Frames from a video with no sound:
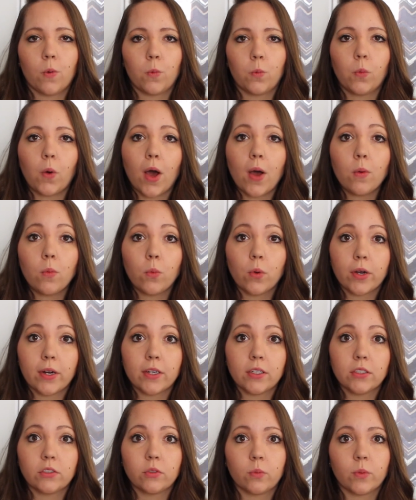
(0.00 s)
what
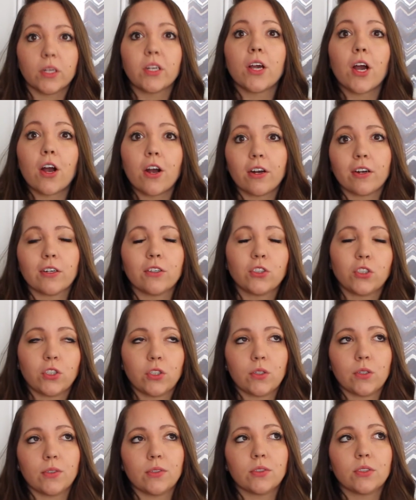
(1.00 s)
words would Carter
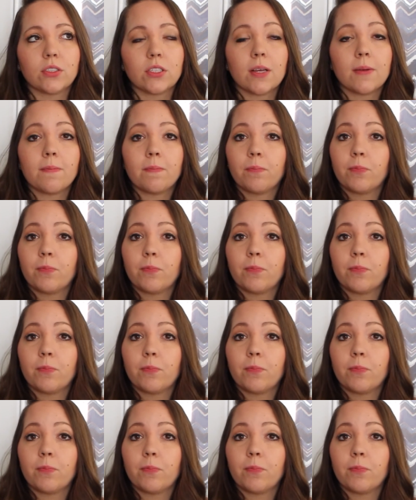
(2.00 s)
choose